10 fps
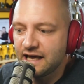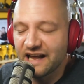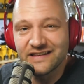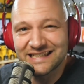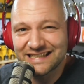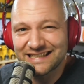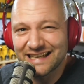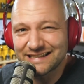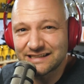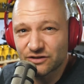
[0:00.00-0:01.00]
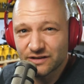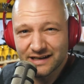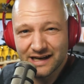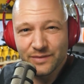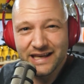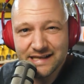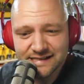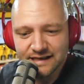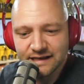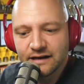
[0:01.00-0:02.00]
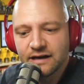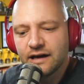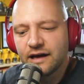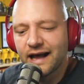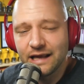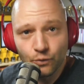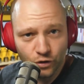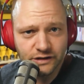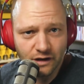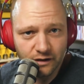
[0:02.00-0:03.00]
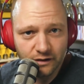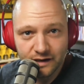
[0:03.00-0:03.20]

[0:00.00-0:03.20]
And the success started to come easy. And he worked hard.